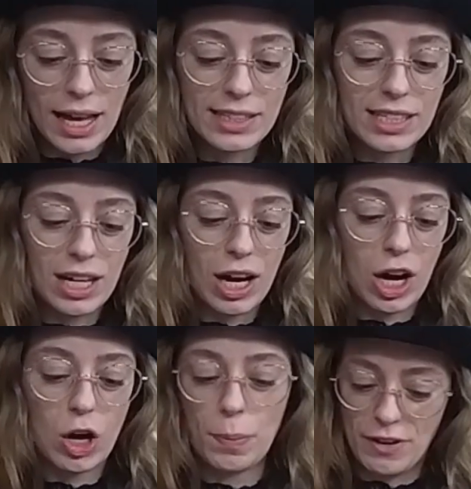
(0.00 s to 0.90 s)
It's an
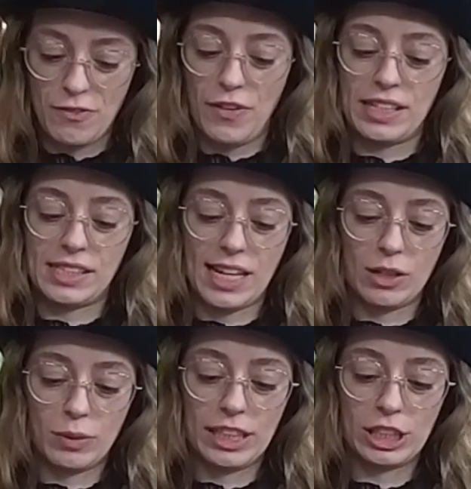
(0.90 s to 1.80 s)
open-faced
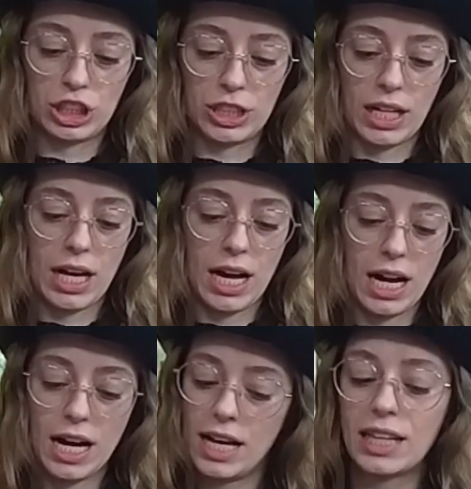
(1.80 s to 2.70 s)
sandwich.
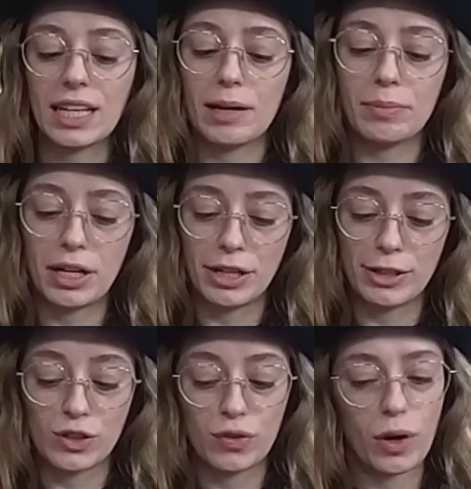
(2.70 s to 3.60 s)
I think I'm gonna
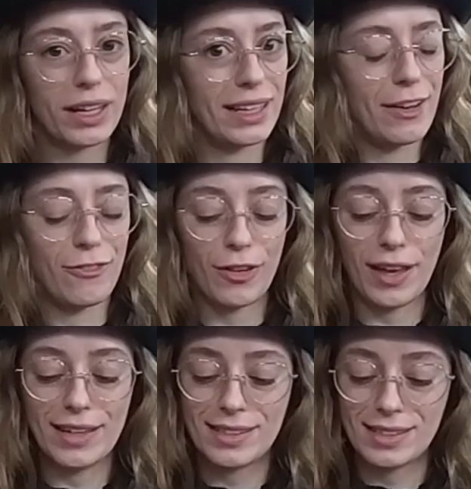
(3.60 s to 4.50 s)
use fork and knife for
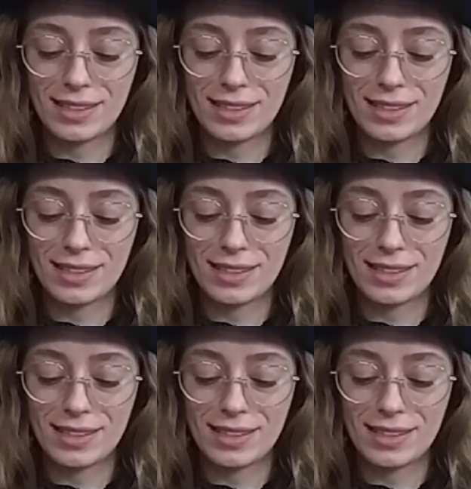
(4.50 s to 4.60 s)
this.